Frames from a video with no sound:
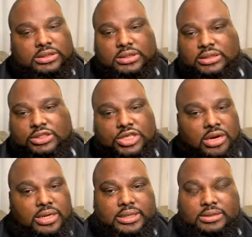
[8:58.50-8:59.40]
This
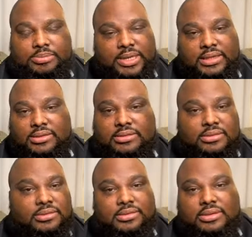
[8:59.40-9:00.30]
journey it's
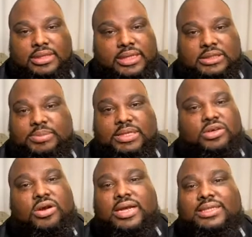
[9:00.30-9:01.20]
been
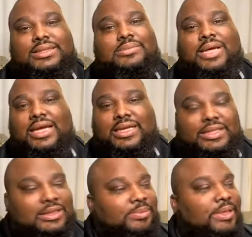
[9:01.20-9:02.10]
crazy, man.
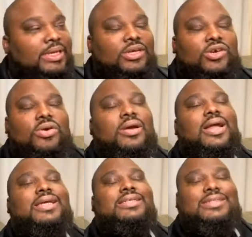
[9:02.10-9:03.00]
It's been
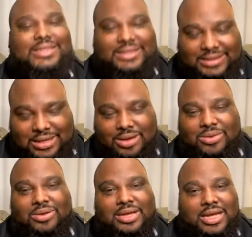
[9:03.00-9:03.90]
crazy.
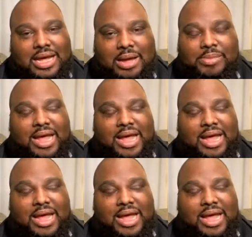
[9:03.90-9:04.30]
So I'm